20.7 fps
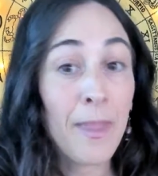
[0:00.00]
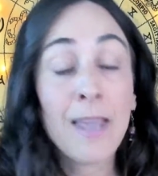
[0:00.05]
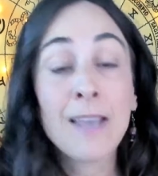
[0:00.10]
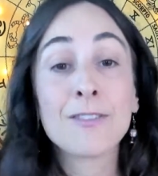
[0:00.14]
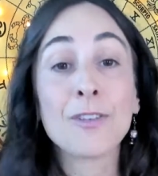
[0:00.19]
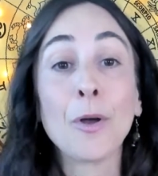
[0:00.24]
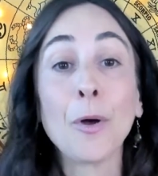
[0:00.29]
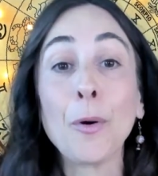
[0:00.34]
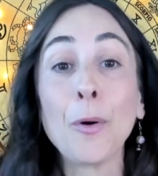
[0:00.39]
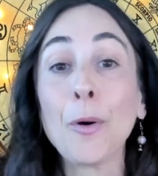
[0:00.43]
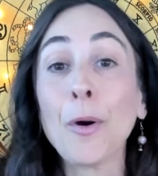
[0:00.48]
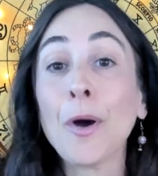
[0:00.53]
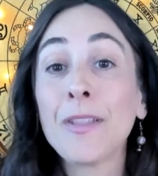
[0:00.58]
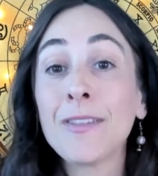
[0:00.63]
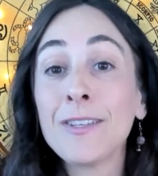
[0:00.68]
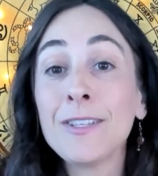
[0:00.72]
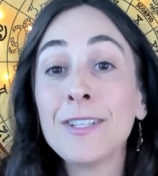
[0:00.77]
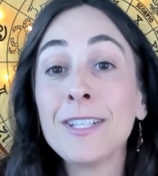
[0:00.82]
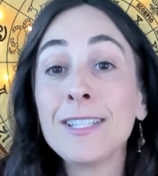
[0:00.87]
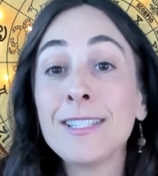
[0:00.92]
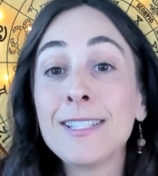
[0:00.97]
So
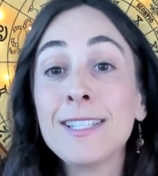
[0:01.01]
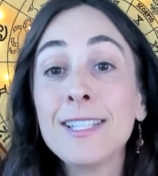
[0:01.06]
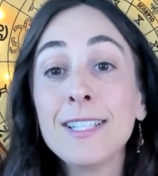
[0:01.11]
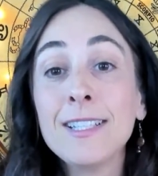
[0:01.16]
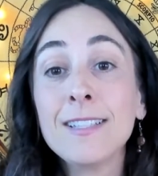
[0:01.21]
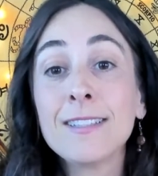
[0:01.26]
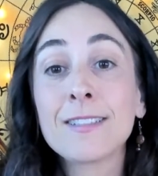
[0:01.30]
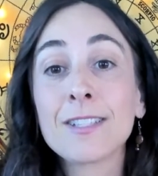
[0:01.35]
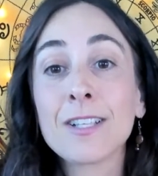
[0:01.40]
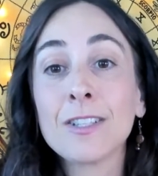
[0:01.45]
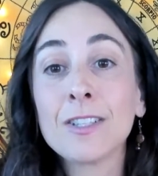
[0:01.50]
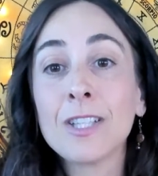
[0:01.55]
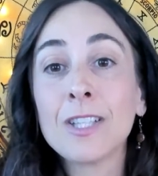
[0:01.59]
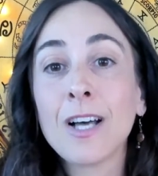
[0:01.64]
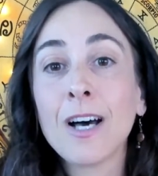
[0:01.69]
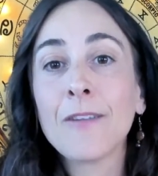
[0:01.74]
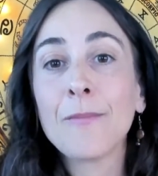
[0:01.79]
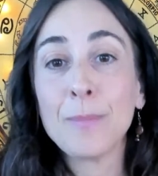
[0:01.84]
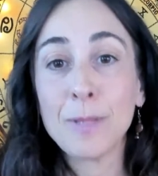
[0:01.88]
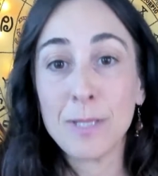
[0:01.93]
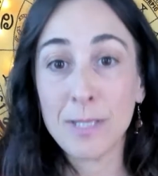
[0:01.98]
you can see there's a
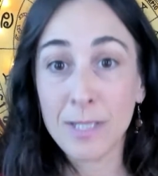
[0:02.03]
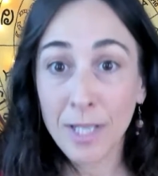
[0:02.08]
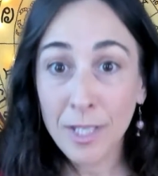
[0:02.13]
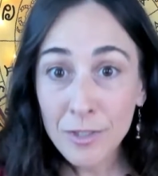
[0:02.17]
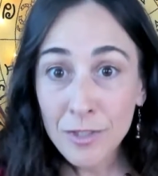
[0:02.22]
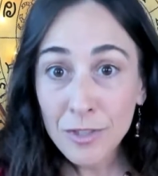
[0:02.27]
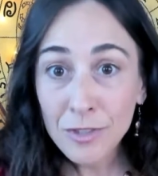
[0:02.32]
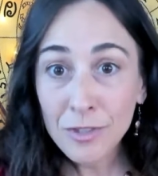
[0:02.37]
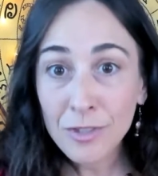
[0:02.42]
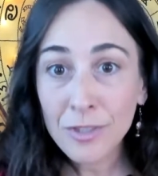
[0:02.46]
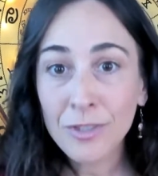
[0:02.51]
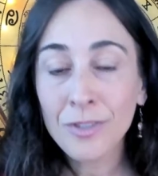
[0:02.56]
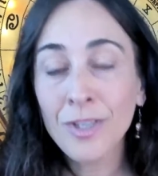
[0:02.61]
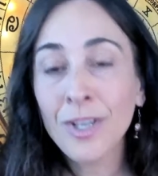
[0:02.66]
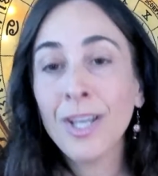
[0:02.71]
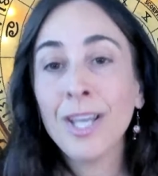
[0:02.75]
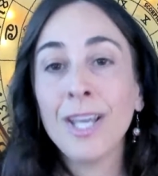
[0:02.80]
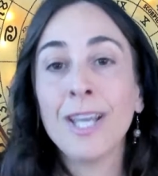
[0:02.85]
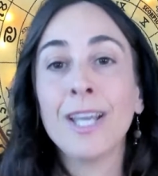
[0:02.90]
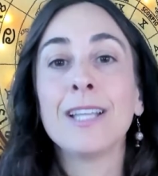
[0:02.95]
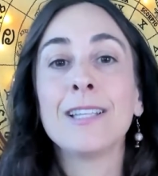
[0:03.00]
lot of potential
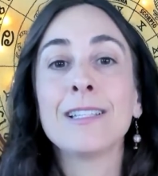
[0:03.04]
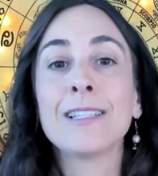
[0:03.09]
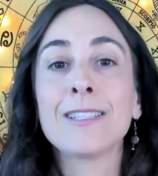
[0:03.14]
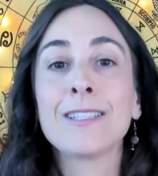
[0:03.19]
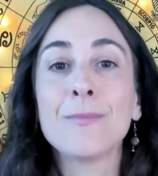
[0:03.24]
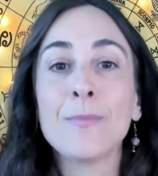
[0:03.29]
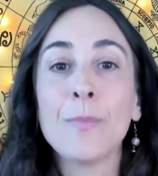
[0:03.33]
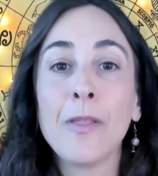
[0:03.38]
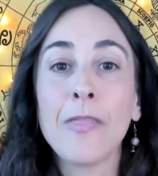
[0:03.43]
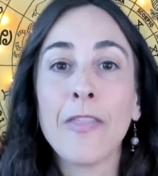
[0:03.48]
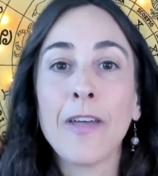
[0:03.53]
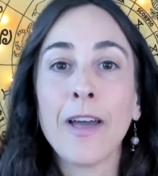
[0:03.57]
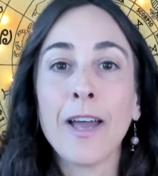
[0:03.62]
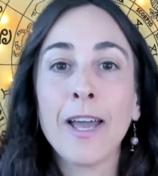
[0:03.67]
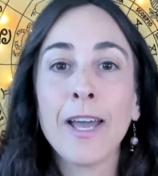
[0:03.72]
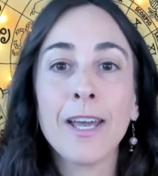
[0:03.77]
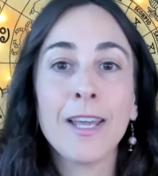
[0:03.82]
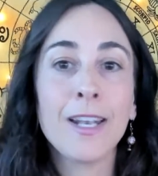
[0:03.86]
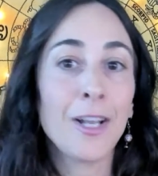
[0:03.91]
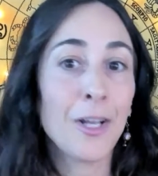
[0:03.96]
in this month ahead.